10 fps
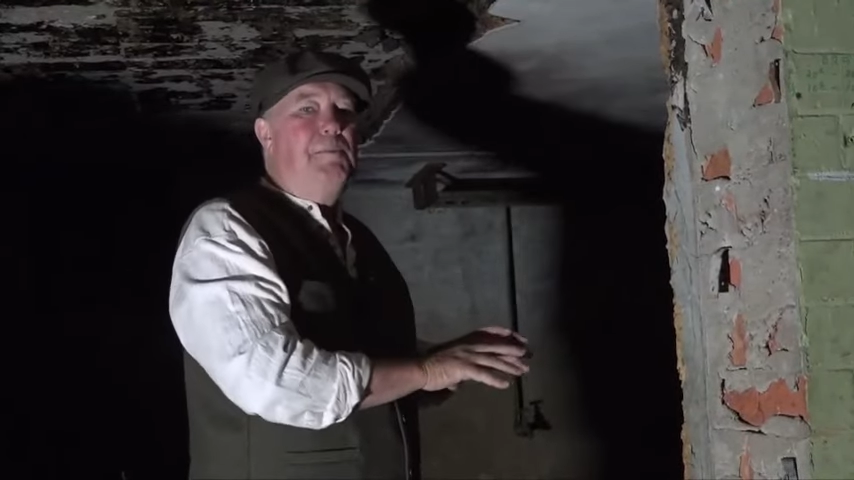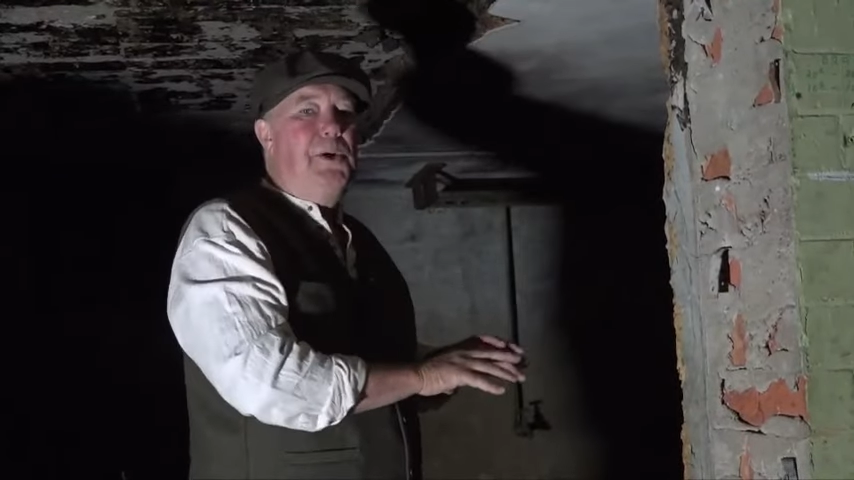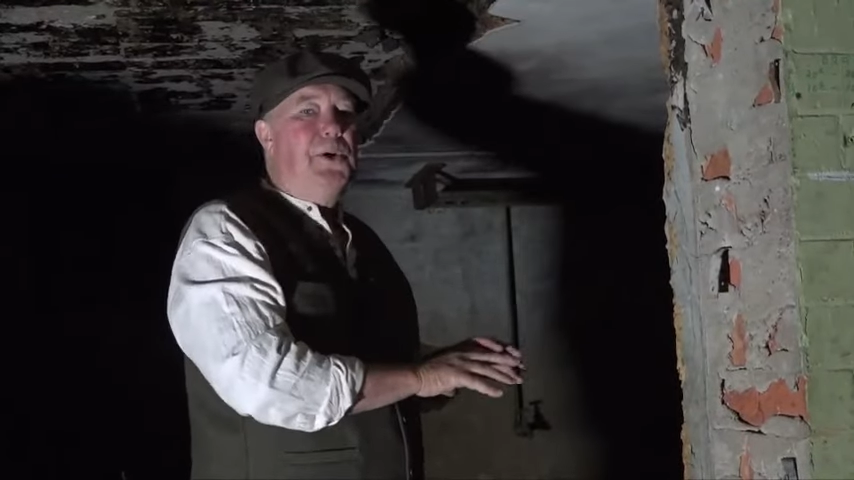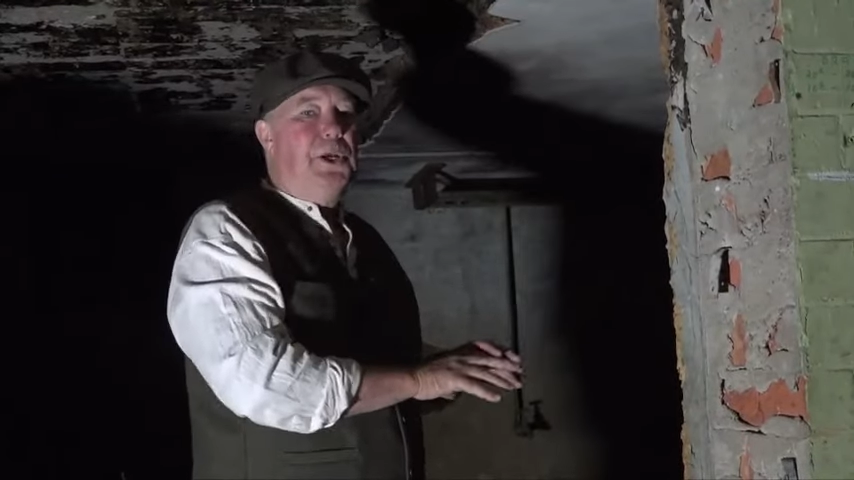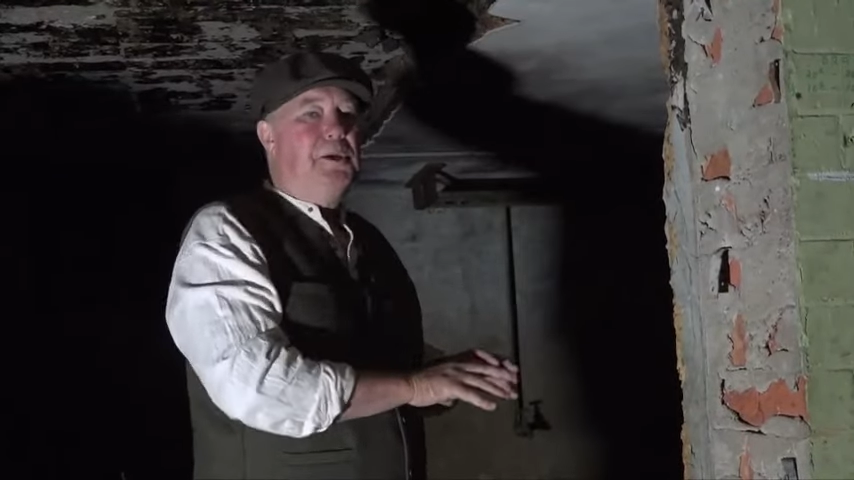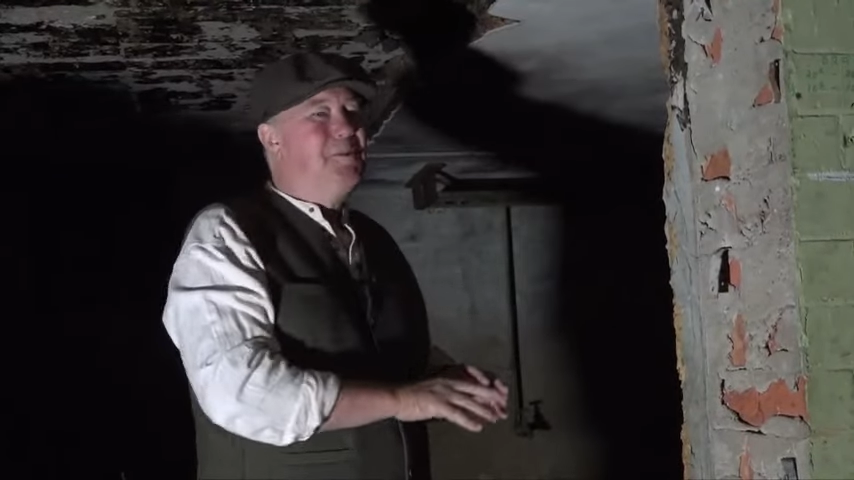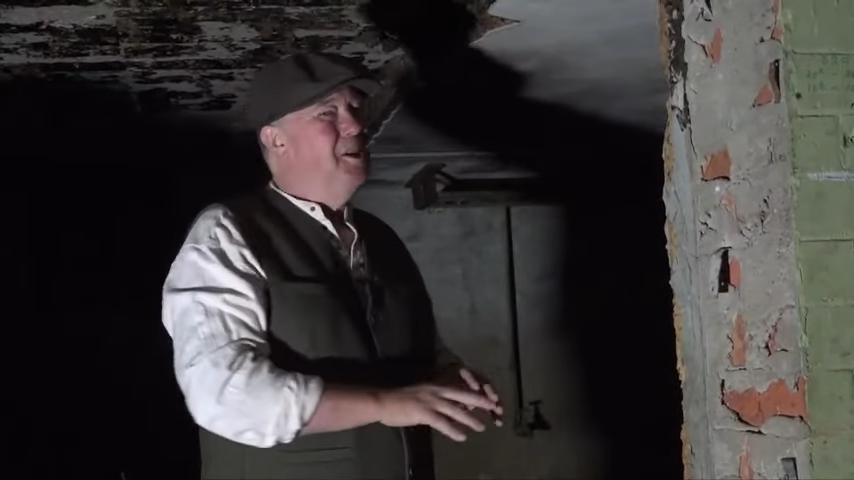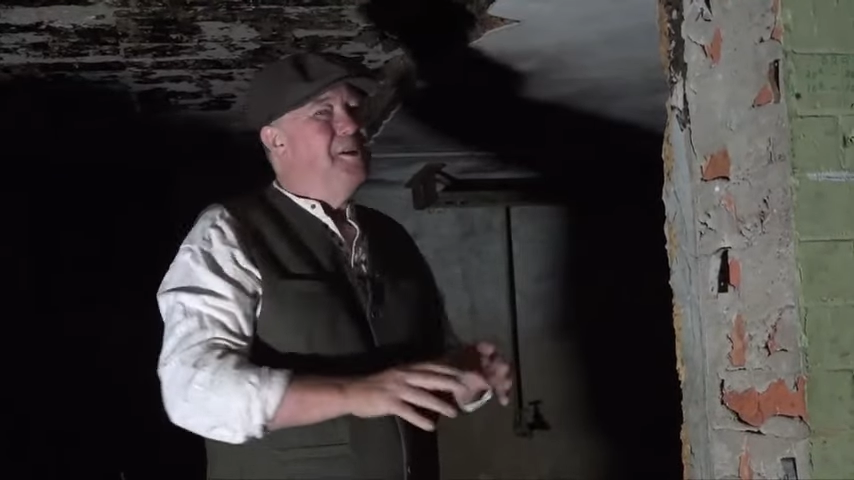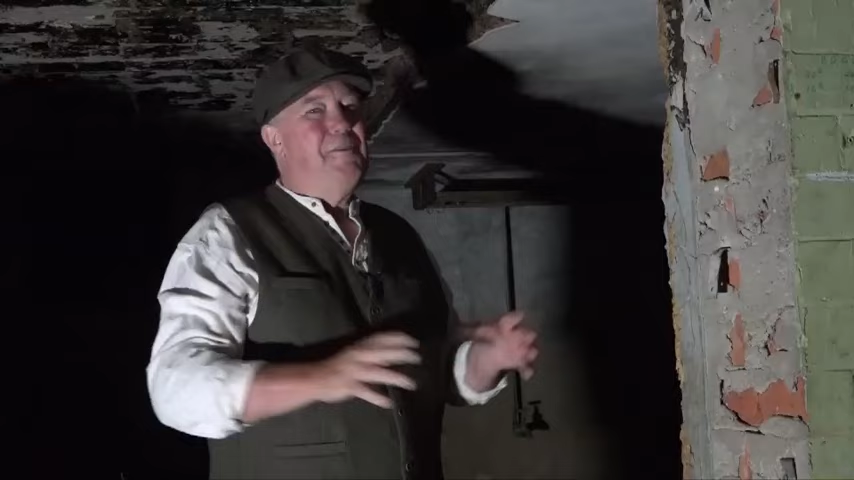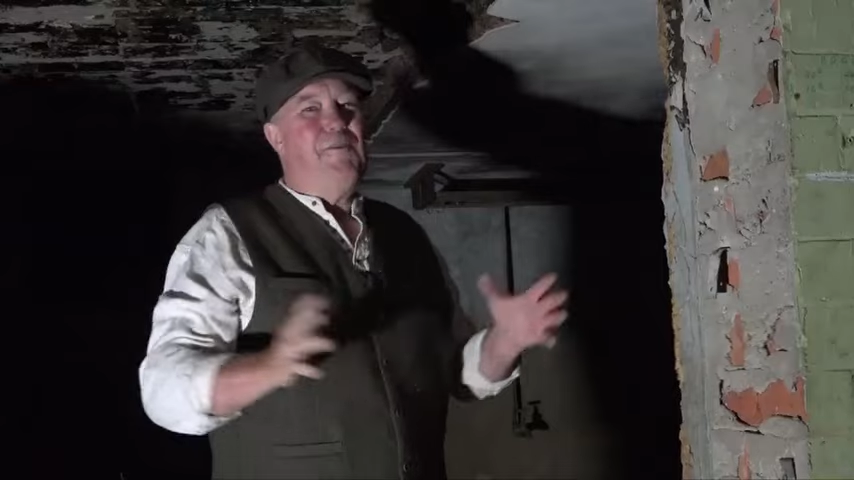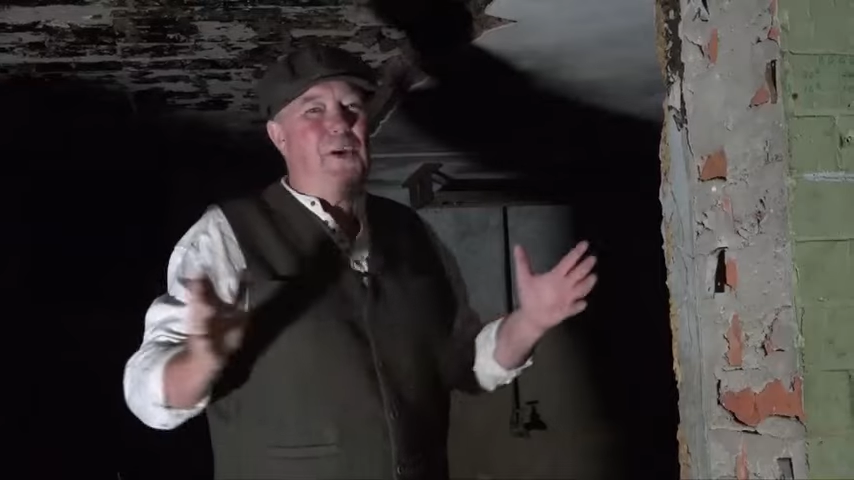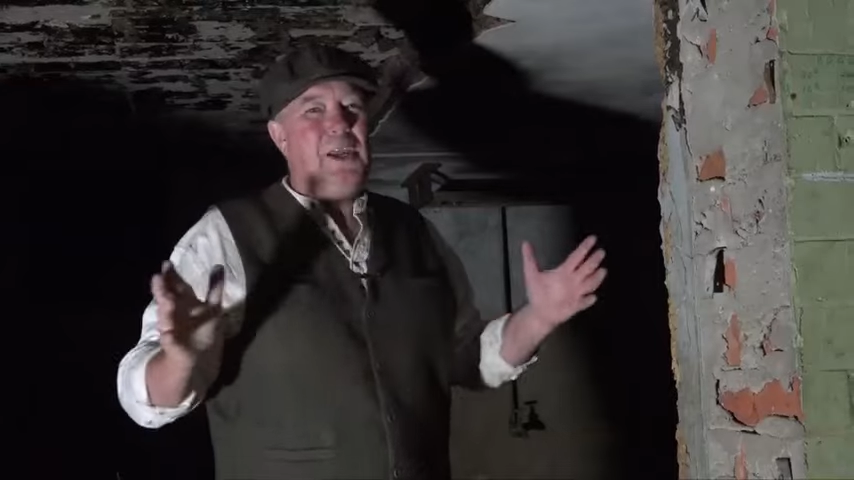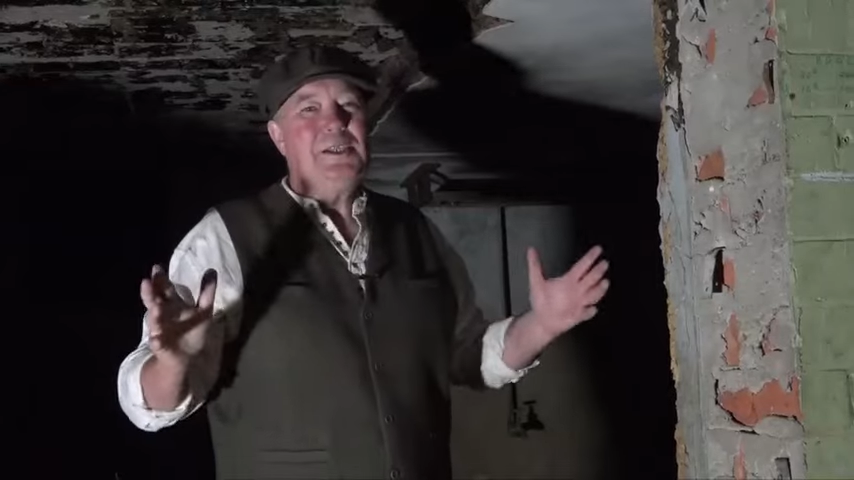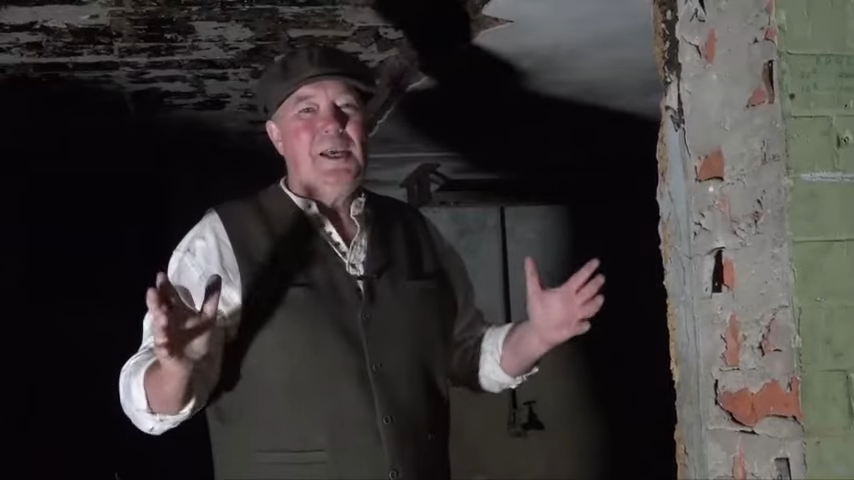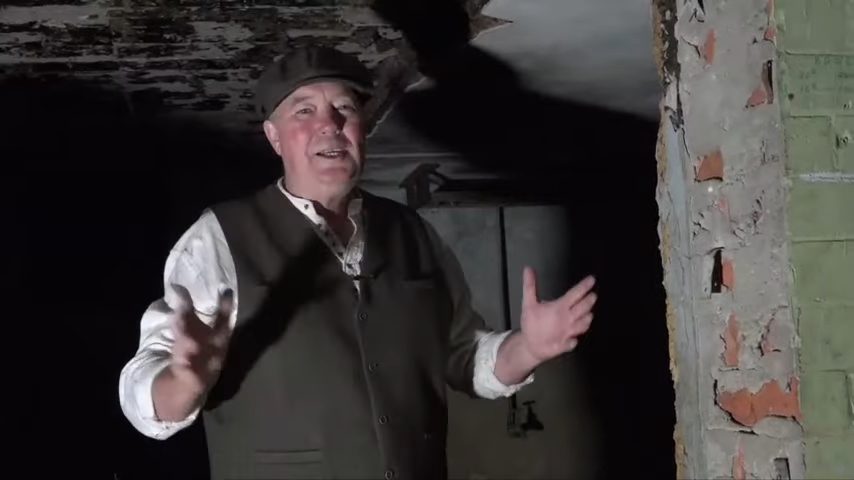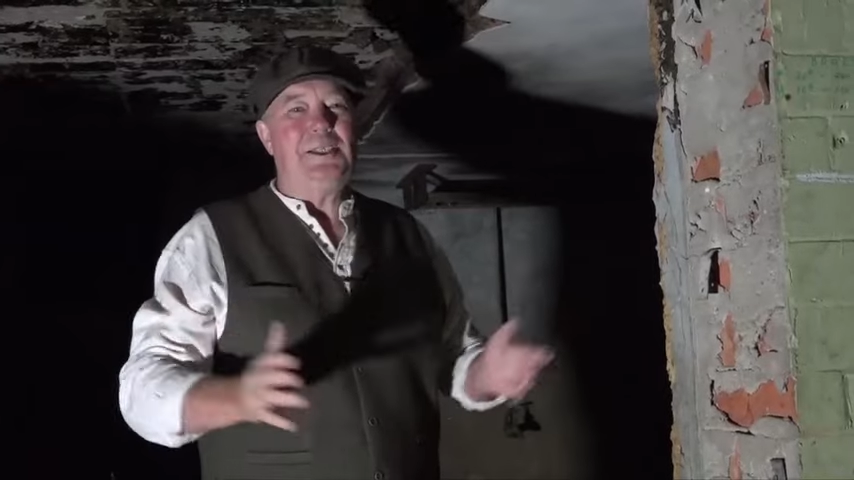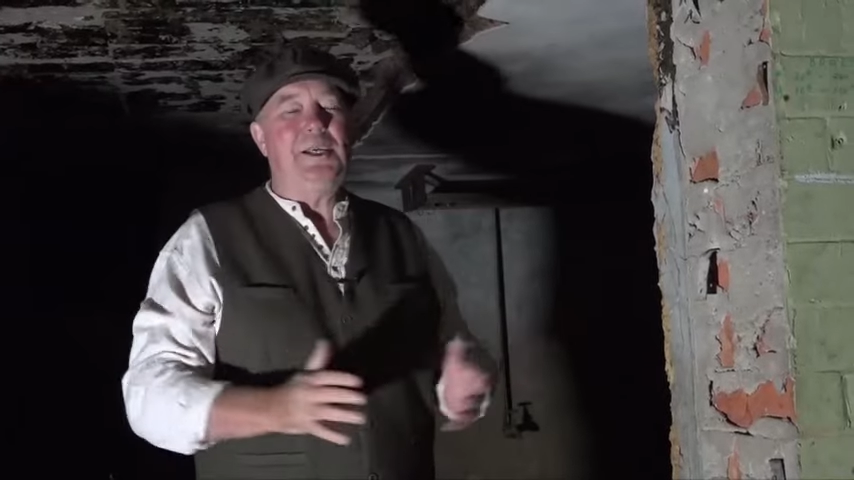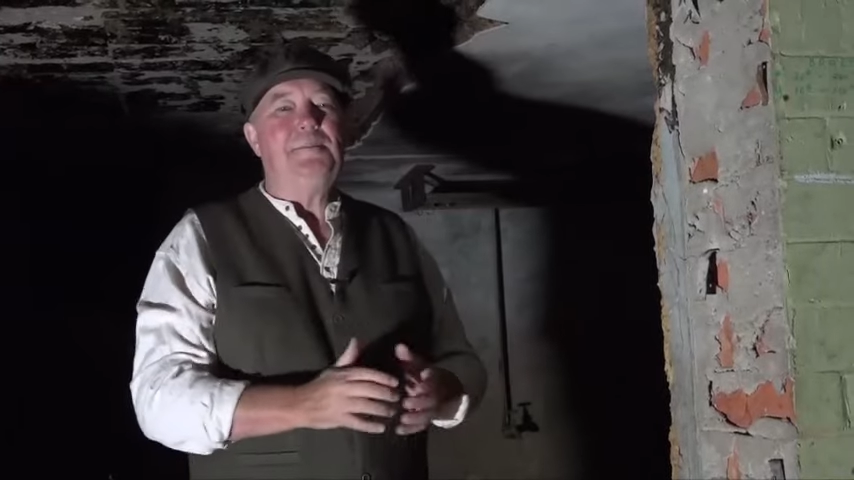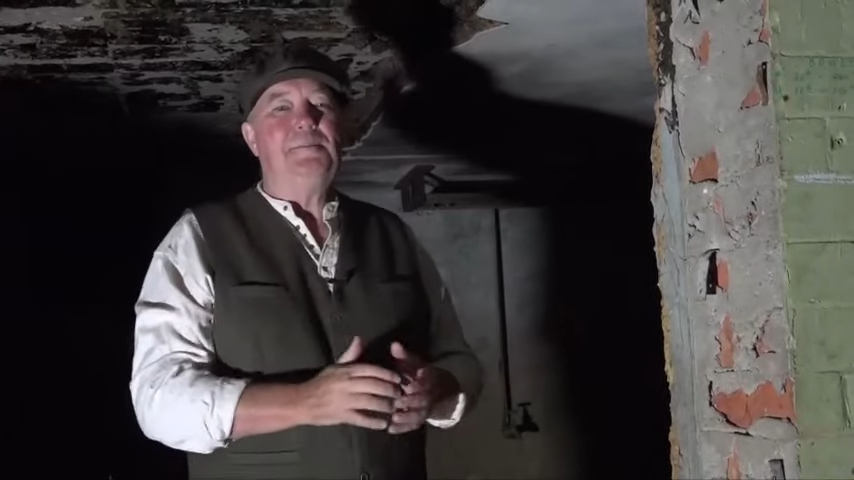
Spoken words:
building. Fantastic.